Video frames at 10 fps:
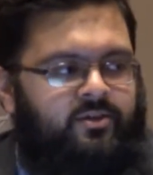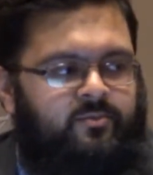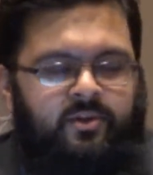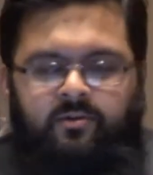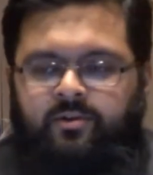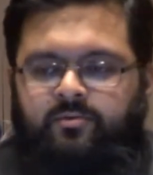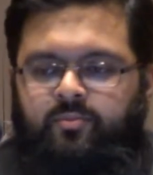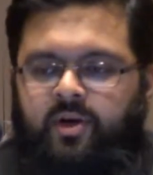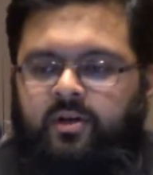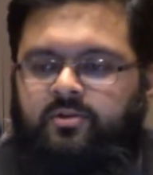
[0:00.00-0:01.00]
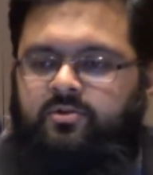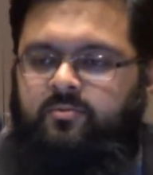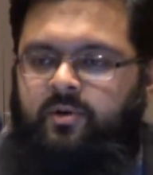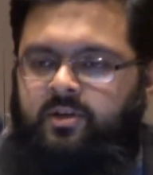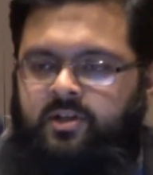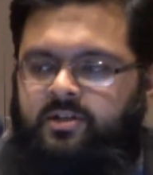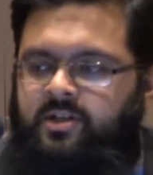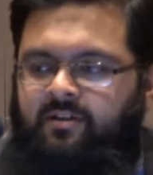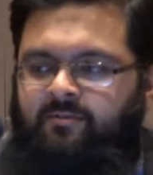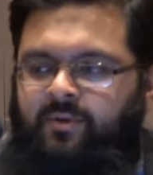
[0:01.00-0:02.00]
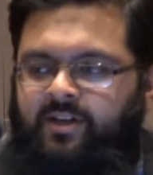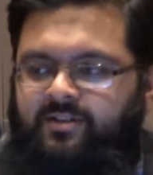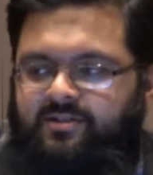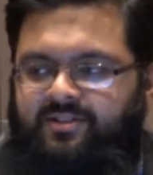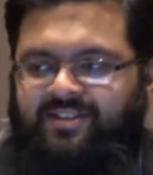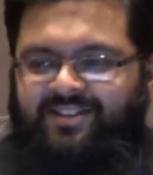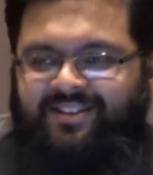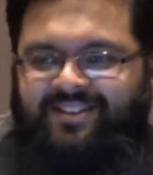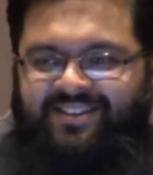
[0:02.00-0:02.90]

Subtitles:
I hate to be the one to break it to you, but it doesn't have wings.